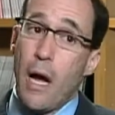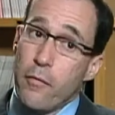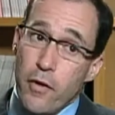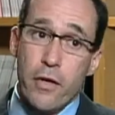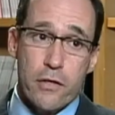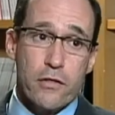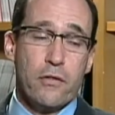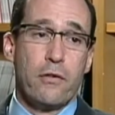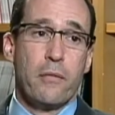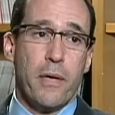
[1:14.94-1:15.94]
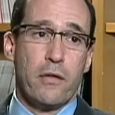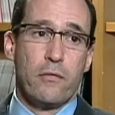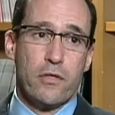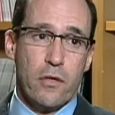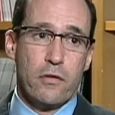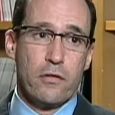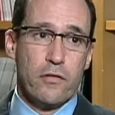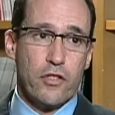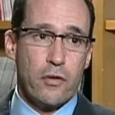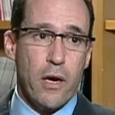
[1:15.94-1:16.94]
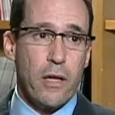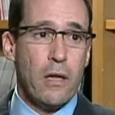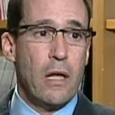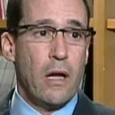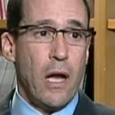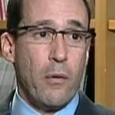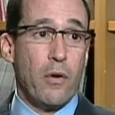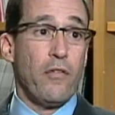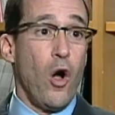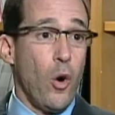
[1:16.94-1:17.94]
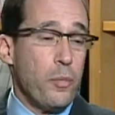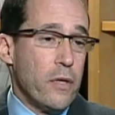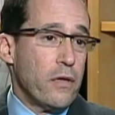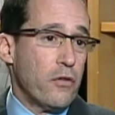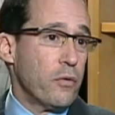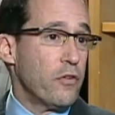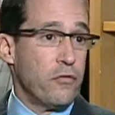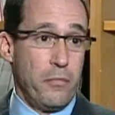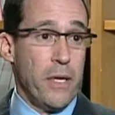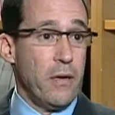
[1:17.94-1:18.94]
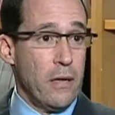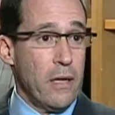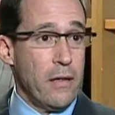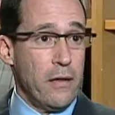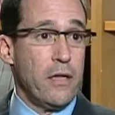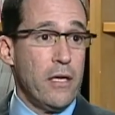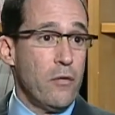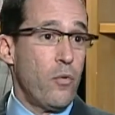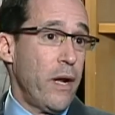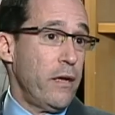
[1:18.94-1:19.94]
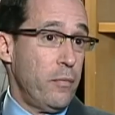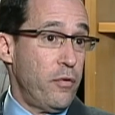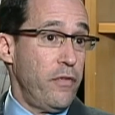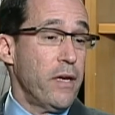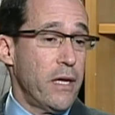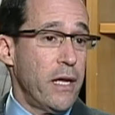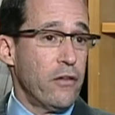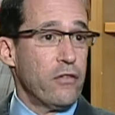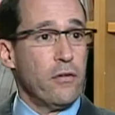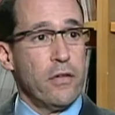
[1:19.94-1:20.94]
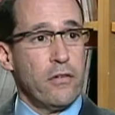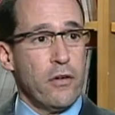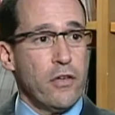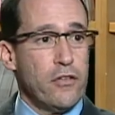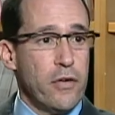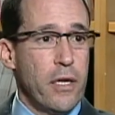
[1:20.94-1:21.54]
I'm very concerned about the results of the trial. I would have hoped that this would have been the way to prevent cancer in this country.